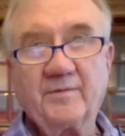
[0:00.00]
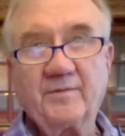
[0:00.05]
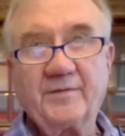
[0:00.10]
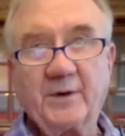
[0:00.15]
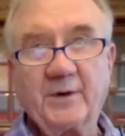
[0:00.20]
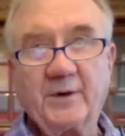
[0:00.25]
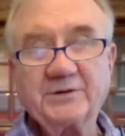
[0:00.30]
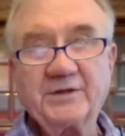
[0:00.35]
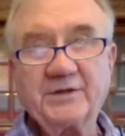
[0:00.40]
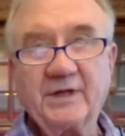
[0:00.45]

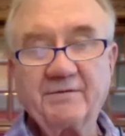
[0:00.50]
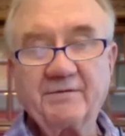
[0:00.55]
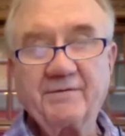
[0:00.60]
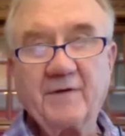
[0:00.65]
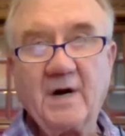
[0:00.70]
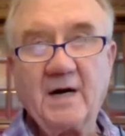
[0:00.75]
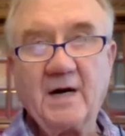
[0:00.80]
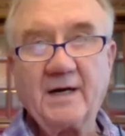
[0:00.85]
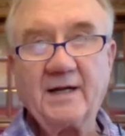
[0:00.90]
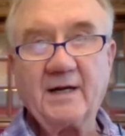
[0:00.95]
Thursday and
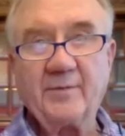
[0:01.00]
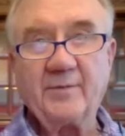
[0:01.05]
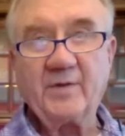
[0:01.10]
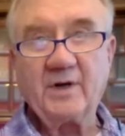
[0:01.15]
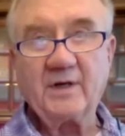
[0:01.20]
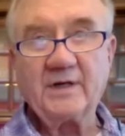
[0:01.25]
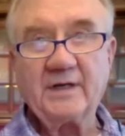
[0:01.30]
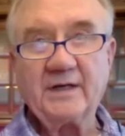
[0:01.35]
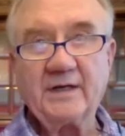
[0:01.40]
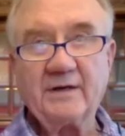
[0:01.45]
Friday, I
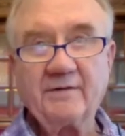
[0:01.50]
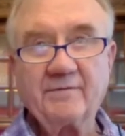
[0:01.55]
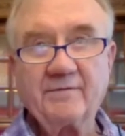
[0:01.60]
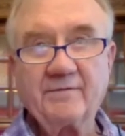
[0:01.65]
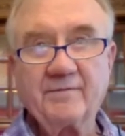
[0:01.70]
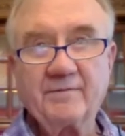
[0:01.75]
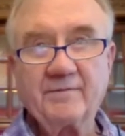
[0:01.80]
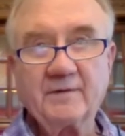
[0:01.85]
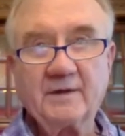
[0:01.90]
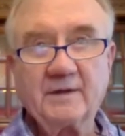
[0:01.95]
believe,
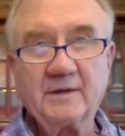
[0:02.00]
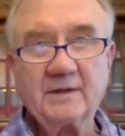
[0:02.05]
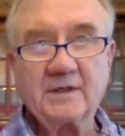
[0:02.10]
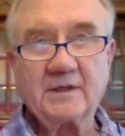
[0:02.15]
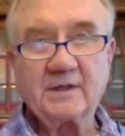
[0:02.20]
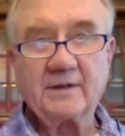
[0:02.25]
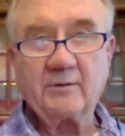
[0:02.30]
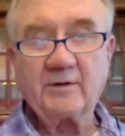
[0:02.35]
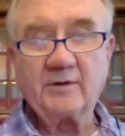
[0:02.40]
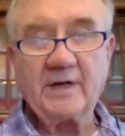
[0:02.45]

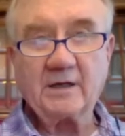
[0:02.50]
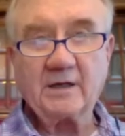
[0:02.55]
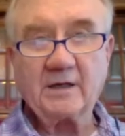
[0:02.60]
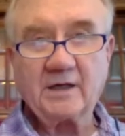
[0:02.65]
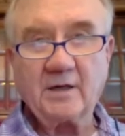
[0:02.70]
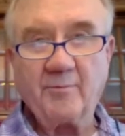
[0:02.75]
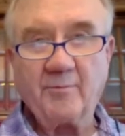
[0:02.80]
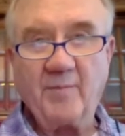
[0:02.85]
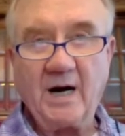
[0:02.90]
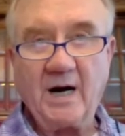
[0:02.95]
we had a
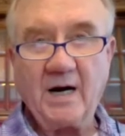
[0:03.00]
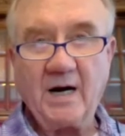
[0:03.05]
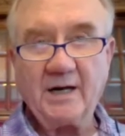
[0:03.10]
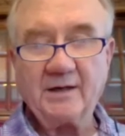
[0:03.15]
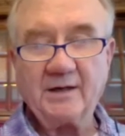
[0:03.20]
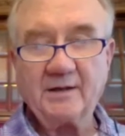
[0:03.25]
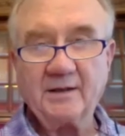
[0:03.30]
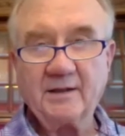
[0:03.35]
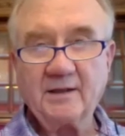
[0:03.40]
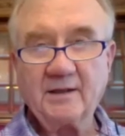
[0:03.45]

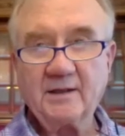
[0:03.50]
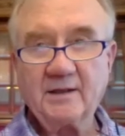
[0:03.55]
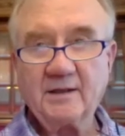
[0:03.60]
combined